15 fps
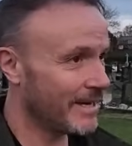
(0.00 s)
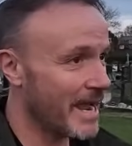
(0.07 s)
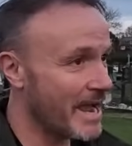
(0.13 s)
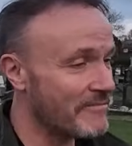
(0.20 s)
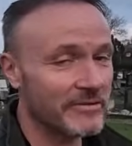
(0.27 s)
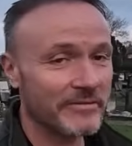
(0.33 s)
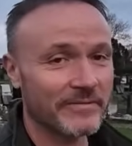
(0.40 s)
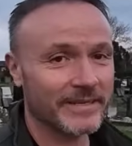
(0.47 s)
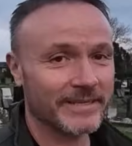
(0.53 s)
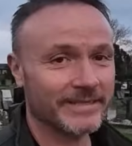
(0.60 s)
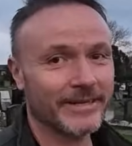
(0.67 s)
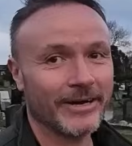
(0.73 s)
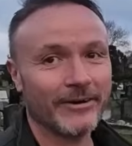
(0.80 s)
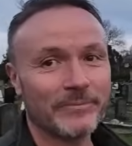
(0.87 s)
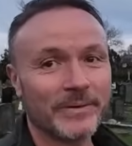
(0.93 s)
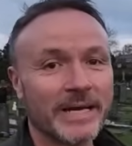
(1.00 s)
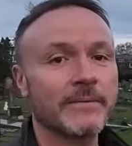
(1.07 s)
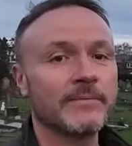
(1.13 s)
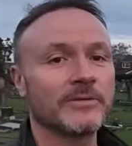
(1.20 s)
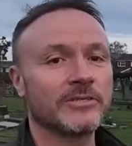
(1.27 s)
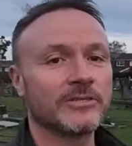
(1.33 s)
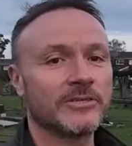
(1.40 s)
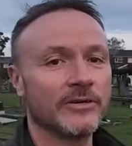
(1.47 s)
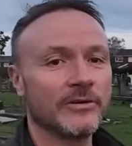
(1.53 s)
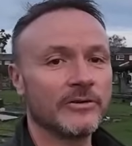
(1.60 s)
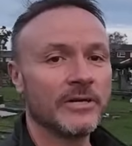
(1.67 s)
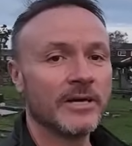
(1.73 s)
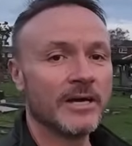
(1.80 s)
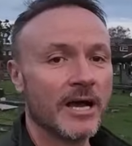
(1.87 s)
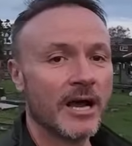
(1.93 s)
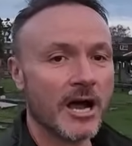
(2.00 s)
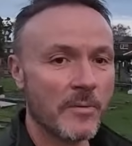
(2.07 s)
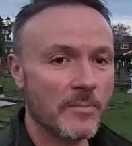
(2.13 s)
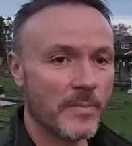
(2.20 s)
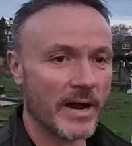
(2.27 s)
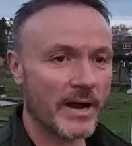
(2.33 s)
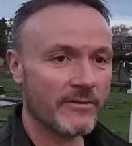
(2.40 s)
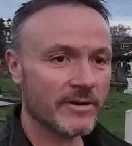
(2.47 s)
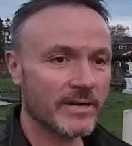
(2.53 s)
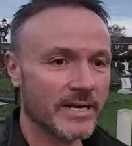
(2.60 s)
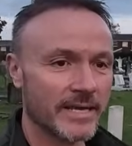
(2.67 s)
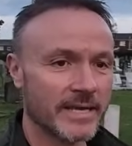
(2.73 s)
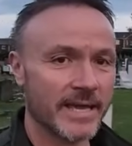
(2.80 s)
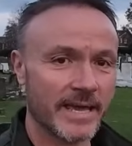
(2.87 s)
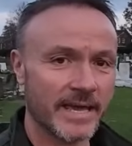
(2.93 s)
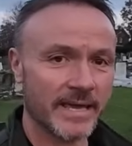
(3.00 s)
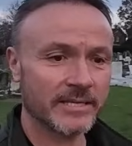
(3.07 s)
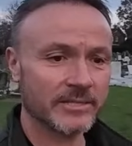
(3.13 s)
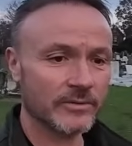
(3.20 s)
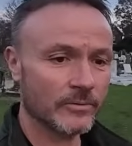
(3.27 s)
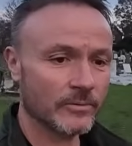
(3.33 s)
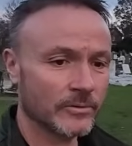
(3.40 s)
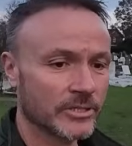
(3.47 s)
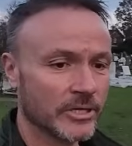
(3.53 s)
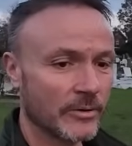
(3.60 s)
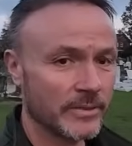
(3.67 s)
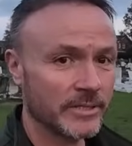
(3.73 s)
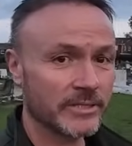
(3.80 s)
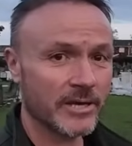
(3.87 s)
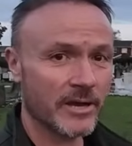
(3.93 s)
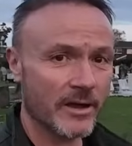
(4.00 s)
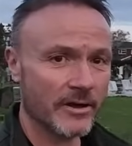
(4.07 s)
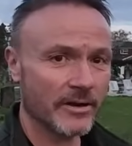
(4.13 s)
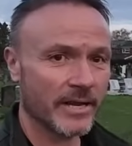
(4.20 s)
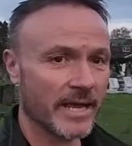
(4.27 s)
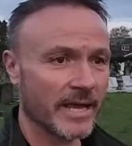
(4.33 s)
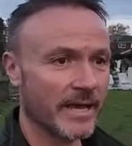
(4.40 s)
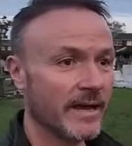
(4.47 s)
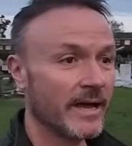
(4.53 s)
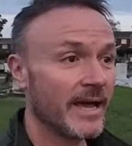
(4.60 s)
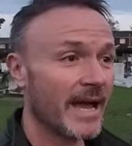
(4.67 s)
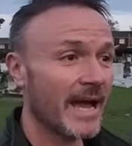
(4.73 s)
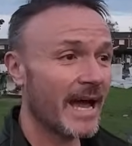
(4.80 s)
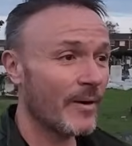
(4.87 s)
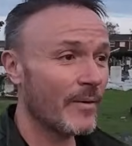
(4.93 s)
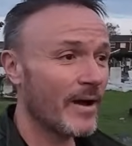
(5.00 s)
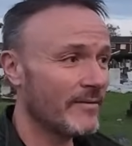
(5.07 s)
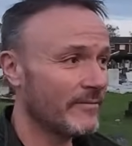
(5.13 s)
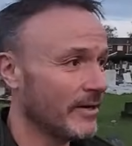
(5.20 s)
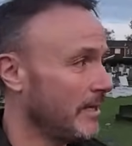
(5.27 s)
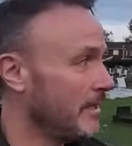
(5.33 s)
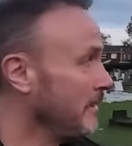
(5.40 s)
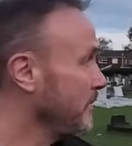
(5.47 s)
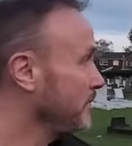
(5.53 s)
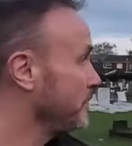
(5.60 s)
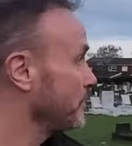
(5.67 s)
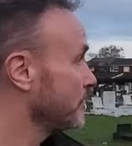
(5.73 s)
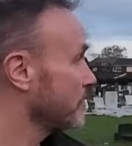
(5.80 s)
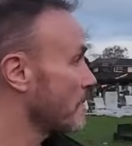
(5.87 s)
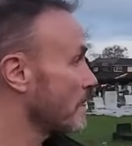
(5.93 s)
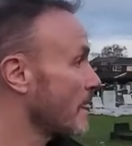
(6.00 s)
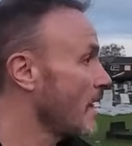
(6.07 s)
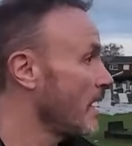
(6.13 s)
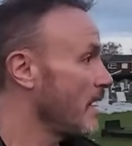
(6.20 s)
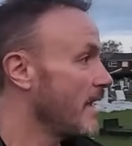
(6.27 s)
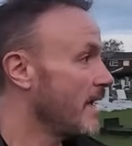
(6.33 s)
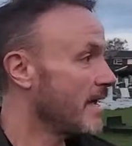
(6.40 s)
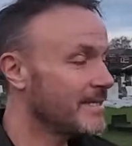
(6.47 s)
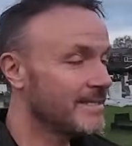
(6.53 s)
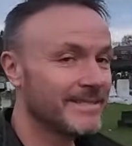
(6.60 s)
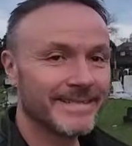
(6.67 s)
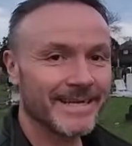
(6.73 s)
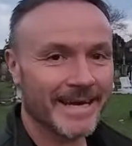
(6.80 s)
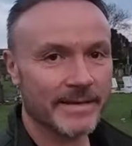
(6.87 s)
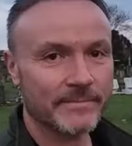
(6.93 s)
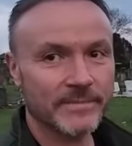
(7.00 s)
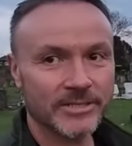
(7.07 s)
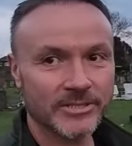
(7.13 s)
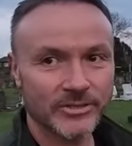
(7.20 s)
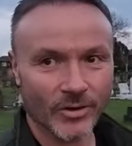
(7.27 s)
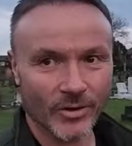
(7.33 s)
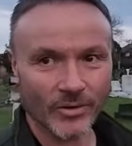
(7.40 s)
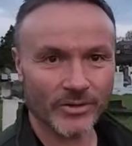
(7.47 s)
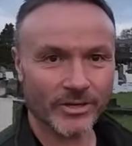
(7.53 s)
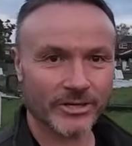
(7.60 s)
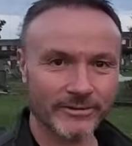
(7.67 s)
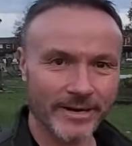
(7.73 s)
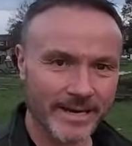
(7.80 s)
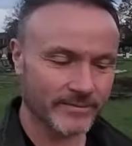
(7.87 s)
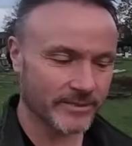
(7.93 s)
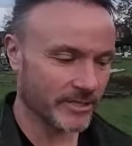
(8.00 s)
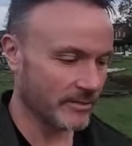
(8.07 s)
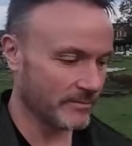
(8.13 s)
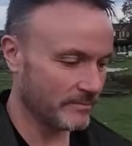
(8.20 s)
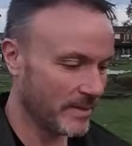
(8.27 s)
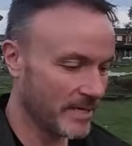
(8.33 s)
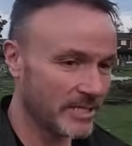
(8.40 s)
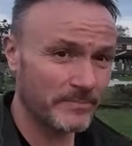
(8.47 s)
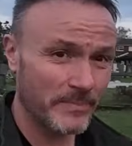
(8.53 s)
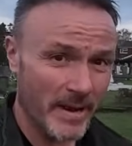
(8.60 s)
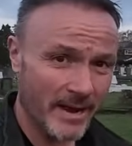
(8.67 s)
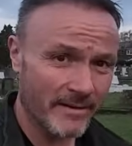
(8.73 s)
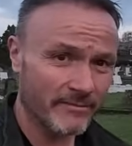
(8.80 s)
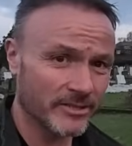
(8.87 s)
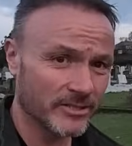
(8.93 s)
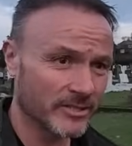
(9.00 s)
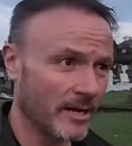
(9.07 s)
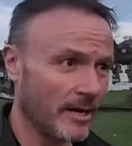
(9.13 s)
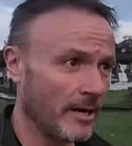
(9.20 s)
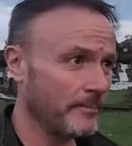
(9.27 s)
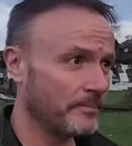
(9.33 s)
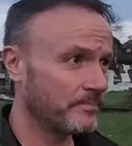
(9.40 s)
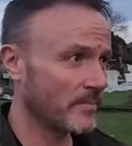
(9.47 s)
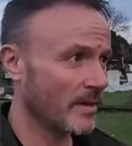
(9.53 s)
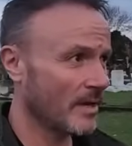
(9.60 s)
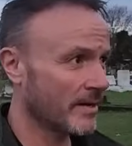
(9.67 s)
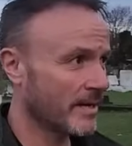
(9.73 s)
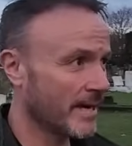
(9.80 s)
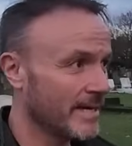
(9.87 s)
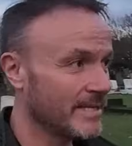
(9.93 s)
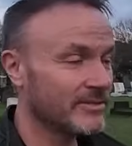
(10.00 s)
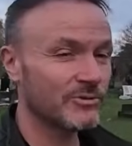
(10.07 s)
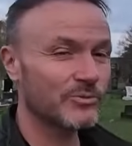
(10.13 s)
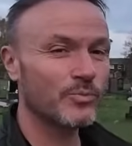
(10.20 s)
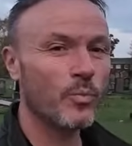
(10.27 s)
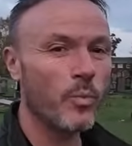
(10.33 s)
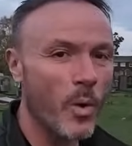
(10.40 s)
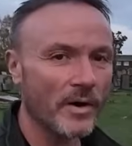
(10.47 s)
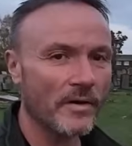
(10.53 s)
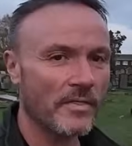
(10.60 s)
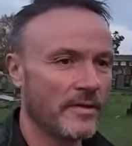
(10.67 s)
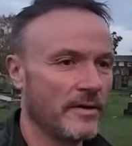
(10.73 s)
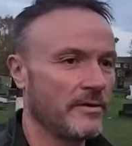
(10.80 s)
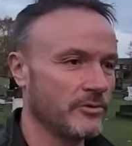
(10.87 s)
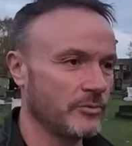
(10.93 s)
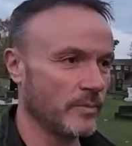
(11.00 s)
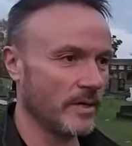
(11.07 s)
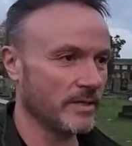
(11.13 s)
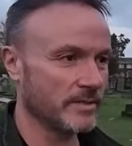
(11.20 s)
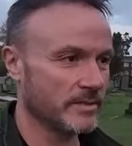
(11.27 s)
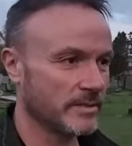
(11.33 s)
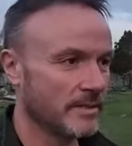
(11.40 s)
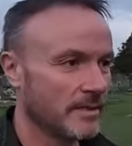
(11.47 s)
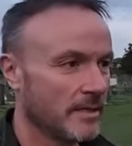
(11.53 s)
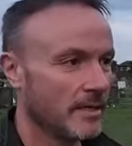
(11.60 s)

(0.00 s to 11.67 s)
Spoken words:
everything that I've been able to do, apparently he is also interred here. However, his name is not on the gravestone, but his parents are. Okay, so it's one of those ones.